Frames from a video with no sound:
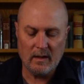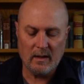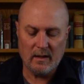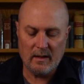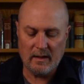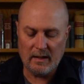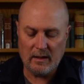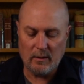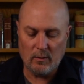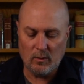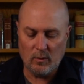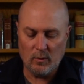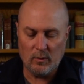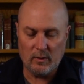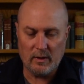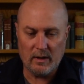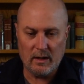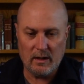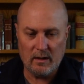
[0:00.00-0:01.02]
now
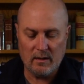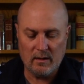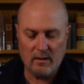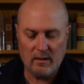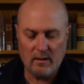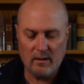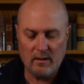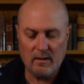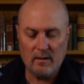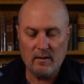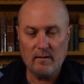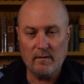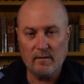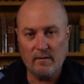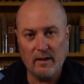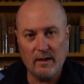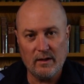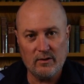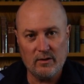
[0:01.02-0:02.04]
only
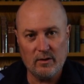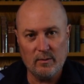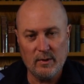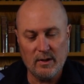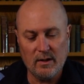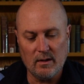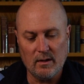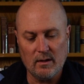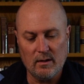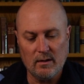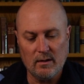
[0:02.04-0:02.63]
fires the mirror.